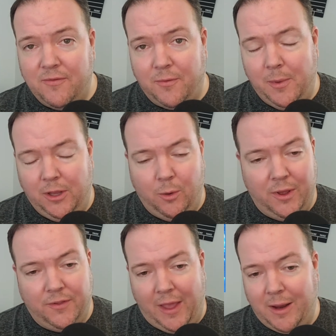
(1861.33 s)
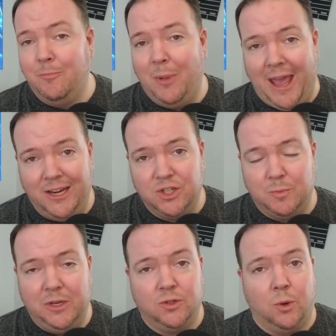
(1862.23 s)
familiar with, like
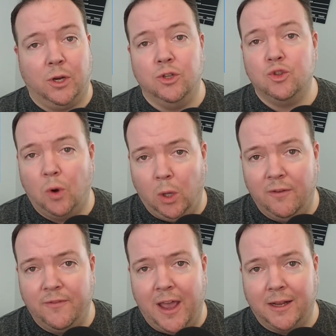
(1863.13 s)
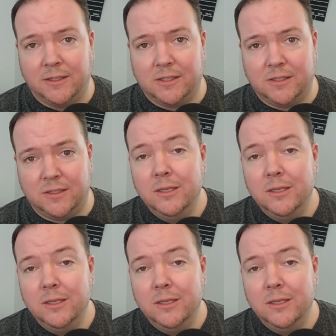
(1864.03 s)
banishment or control effects,